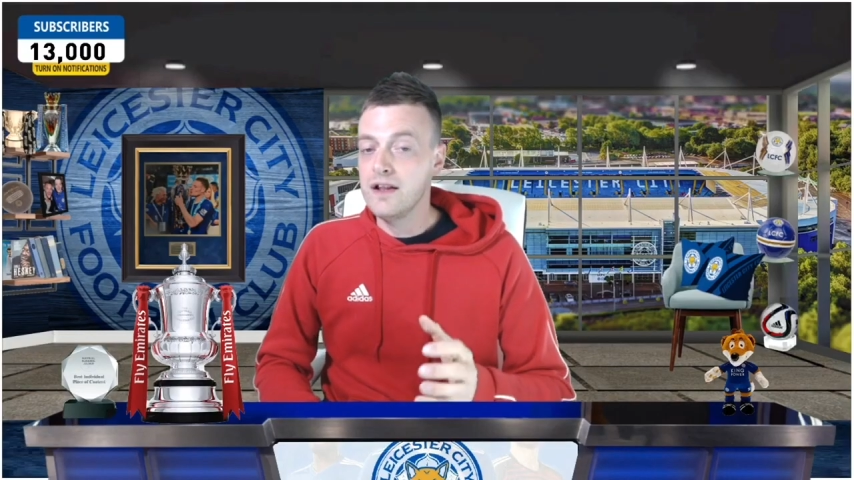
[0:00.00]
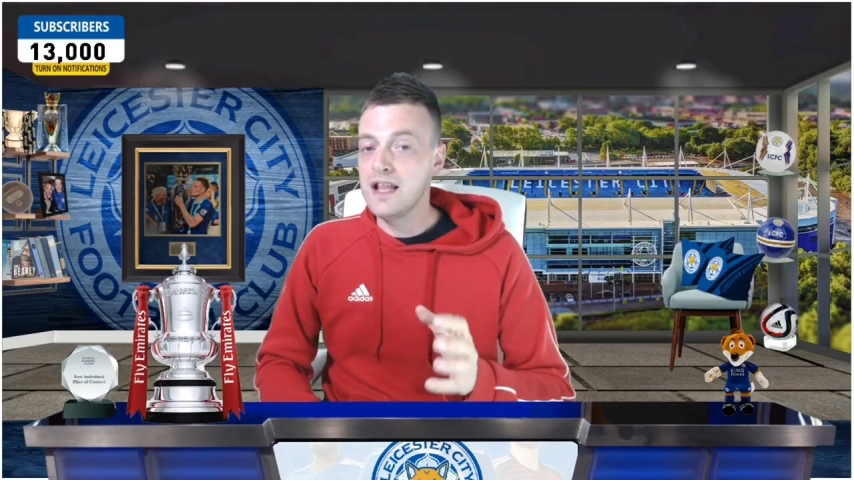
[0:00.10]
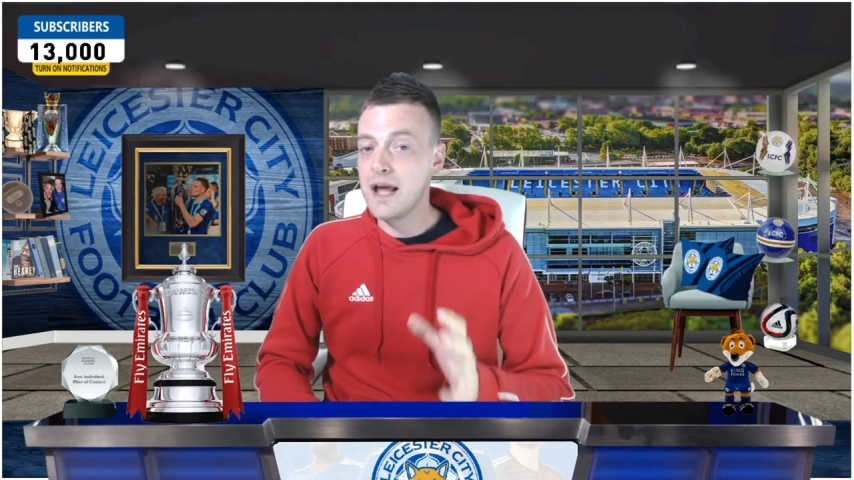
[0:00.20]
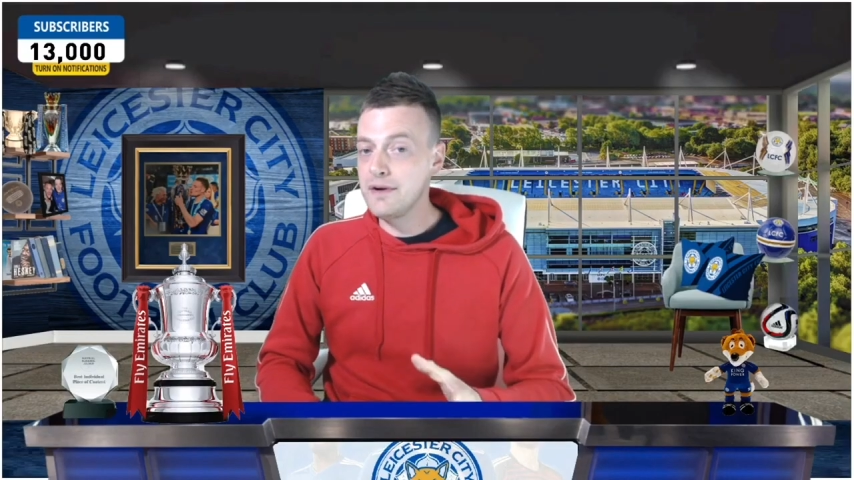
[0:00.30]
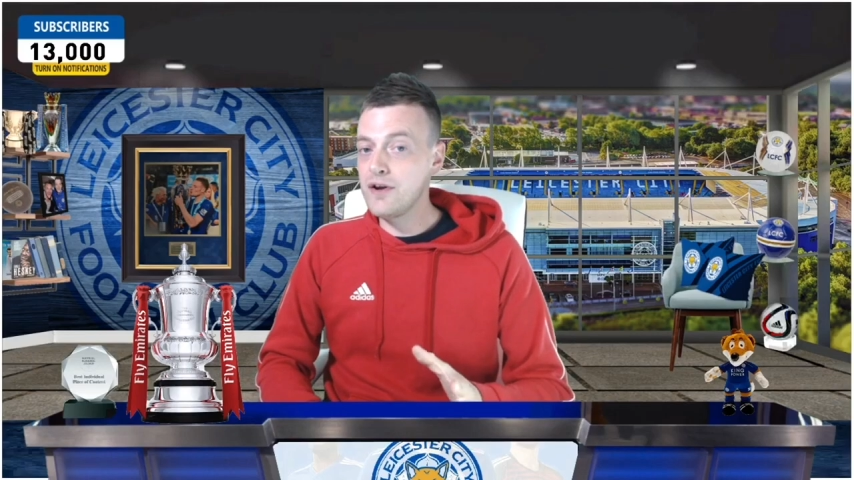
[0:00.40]

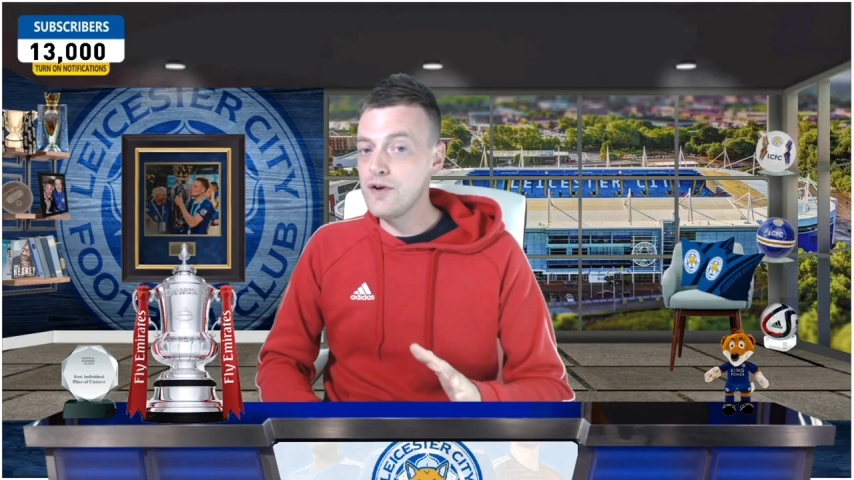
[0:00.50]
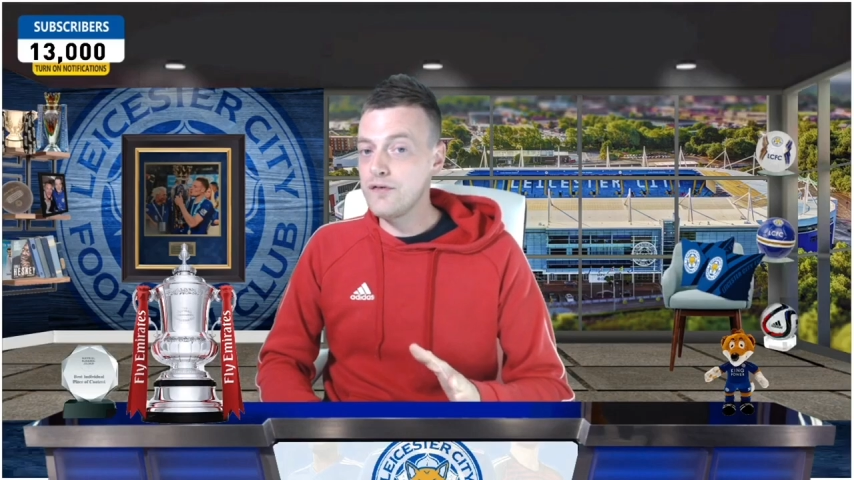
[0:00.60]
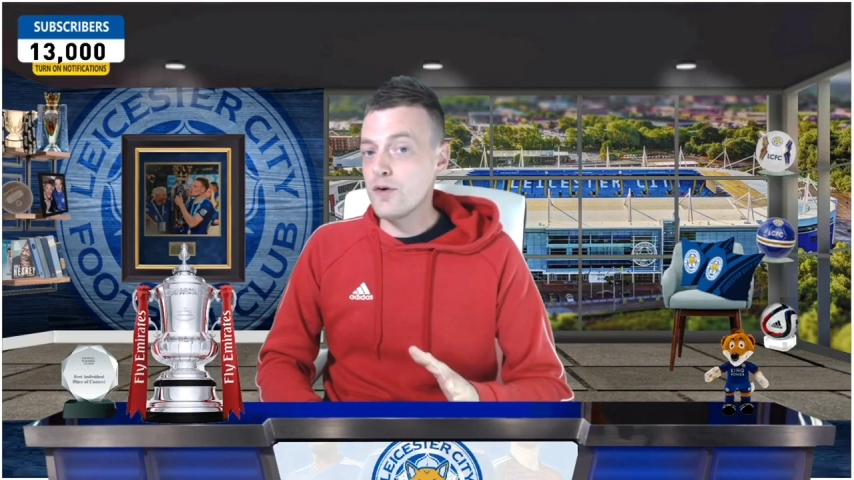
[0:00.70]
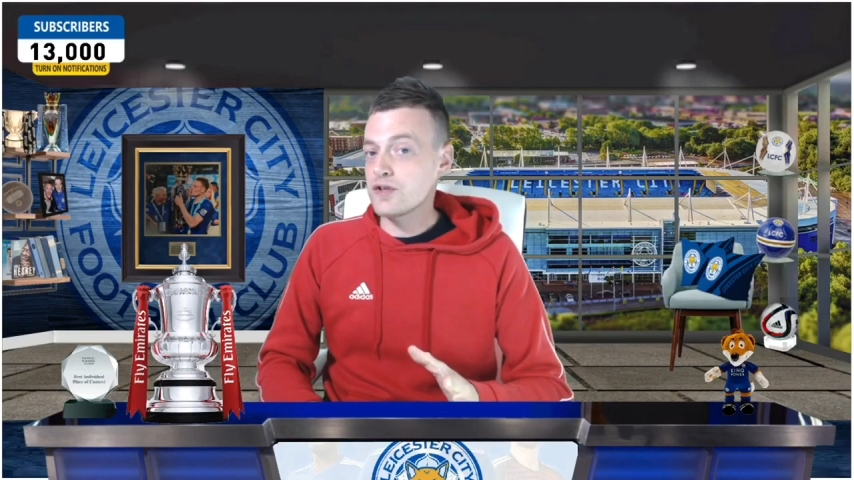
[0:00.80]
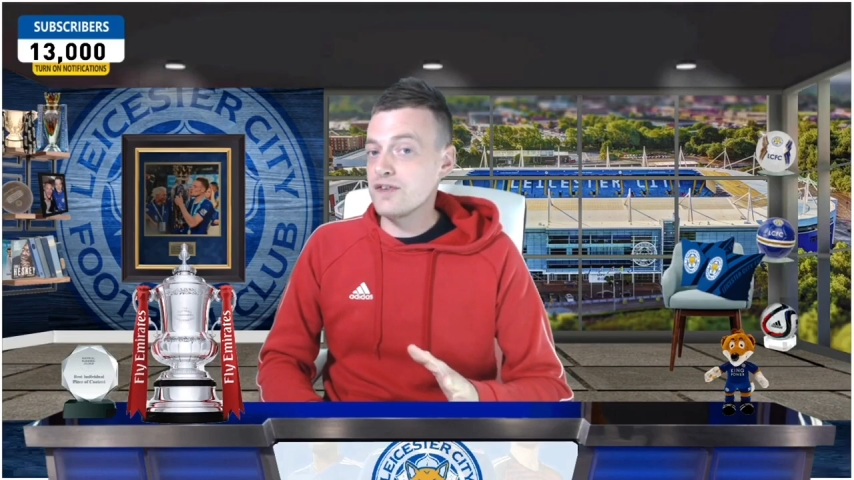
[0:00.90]
Let me know your
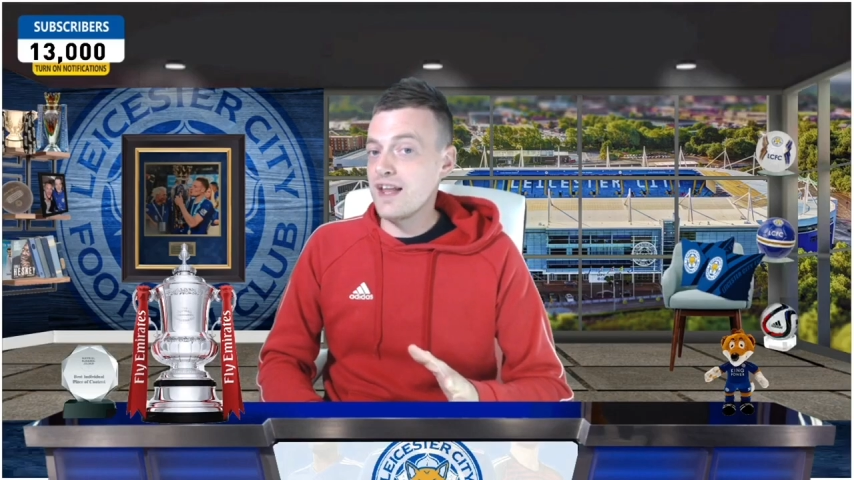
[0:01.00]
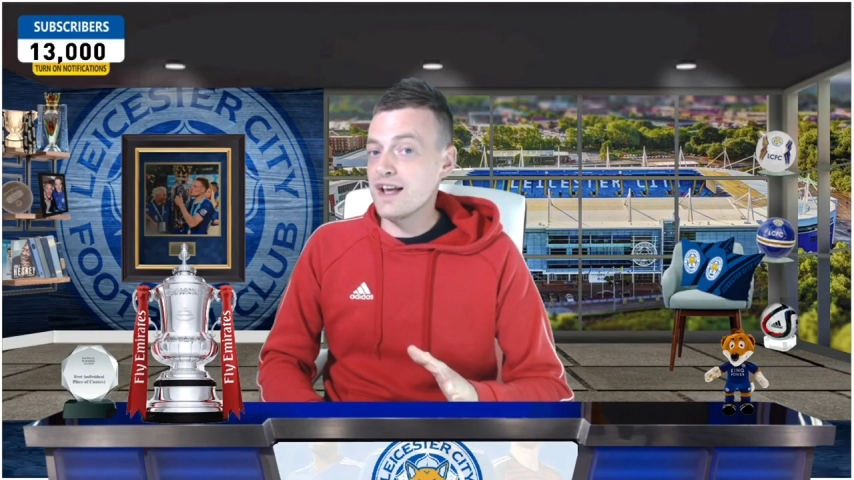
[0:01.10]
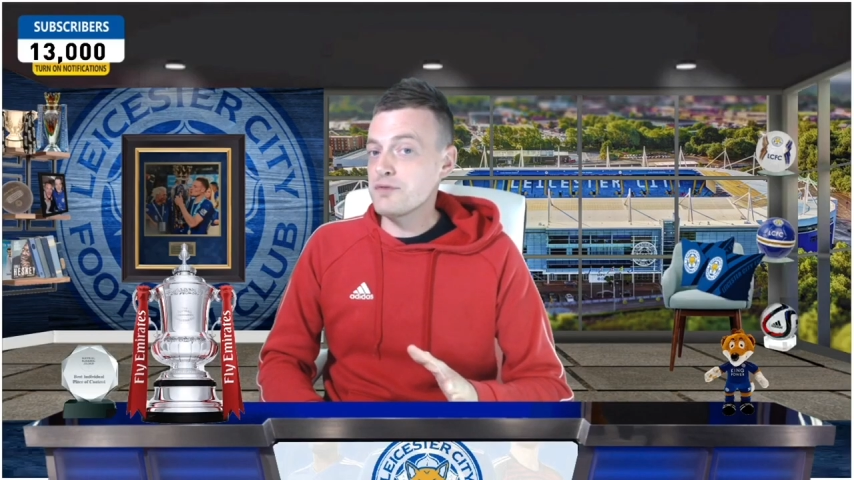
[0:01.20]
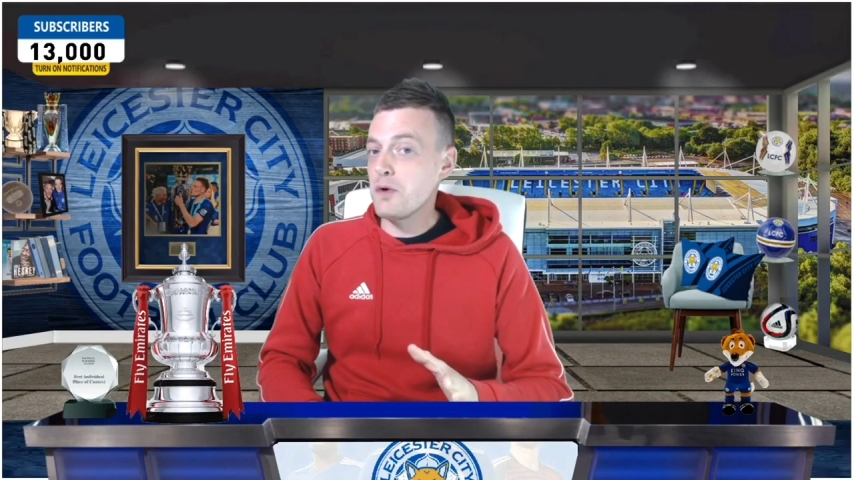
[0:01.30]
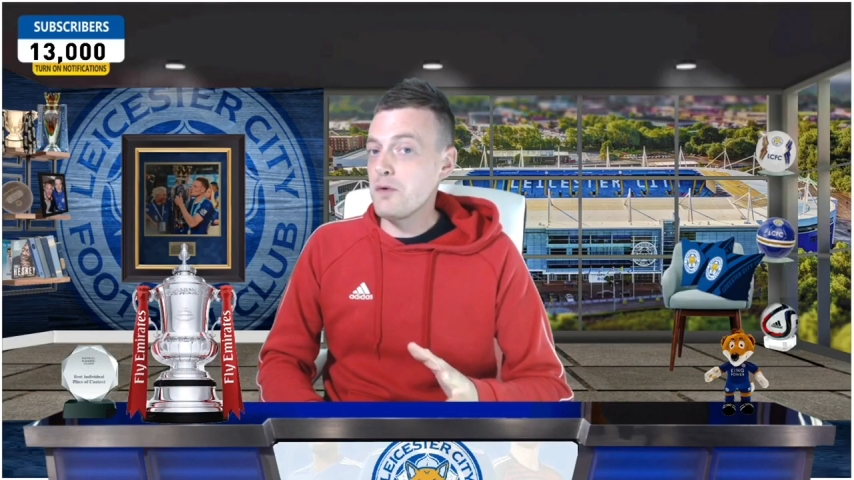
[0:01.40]
thoughts on that
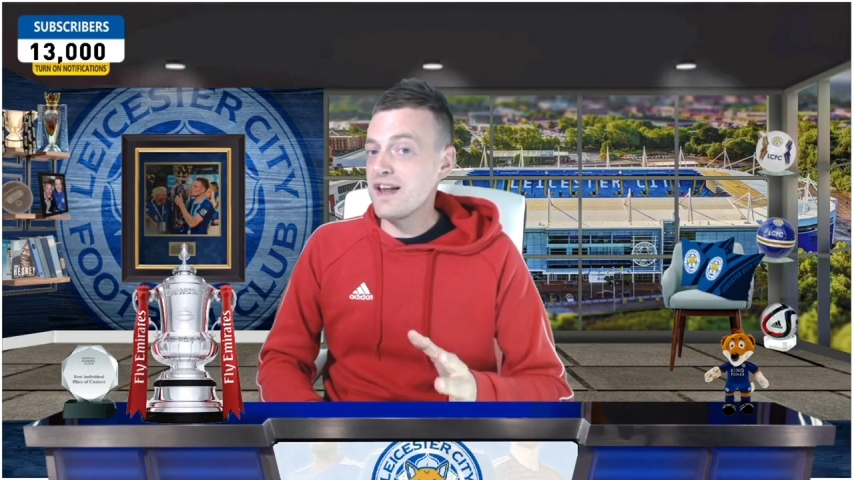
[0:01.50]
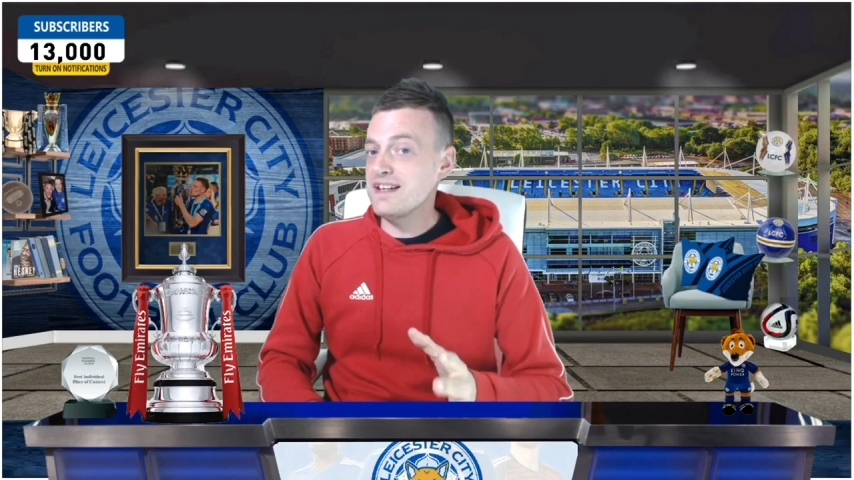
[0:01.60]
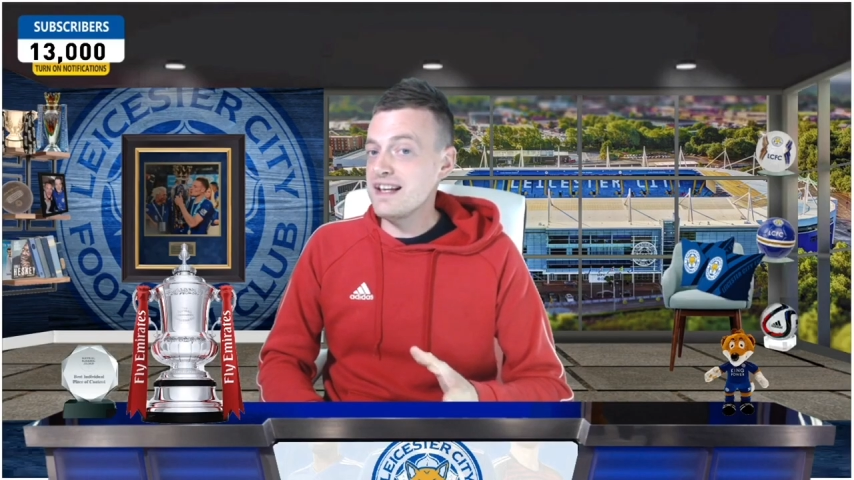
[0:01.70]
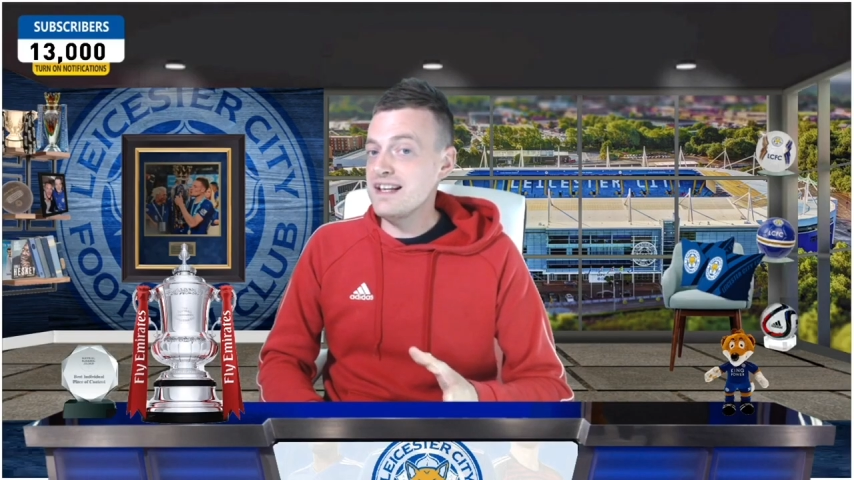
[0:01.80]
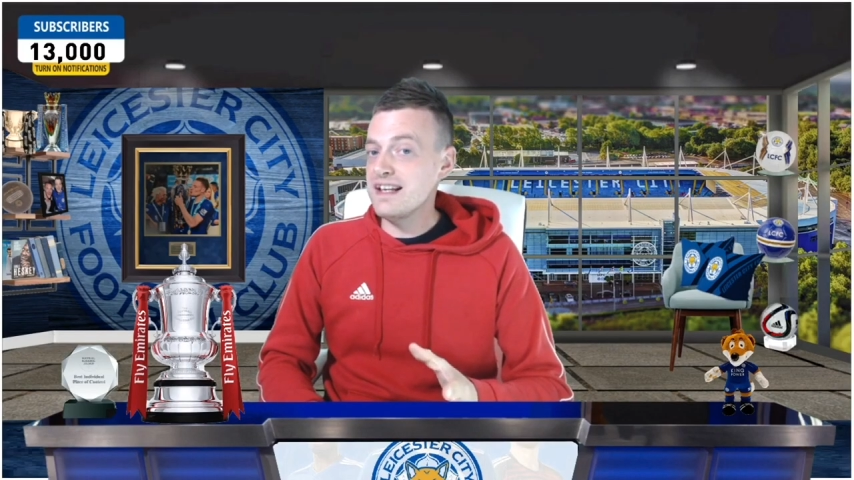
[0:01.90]
as well with
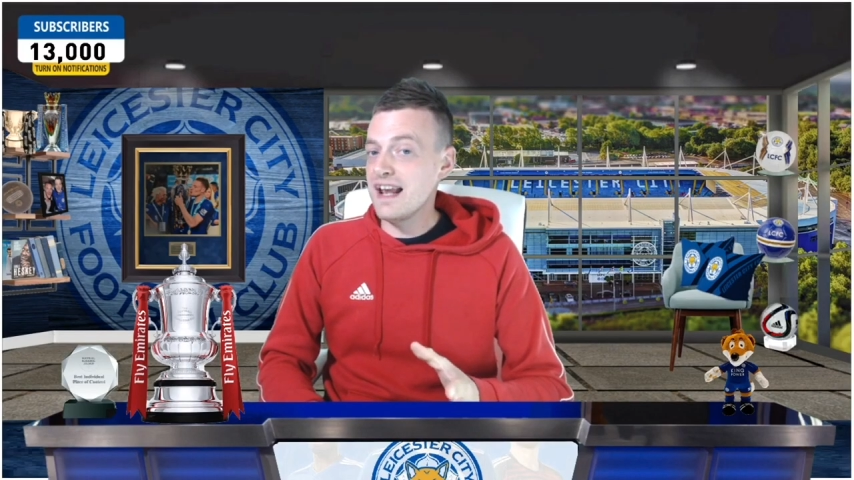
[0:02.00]
Ndidi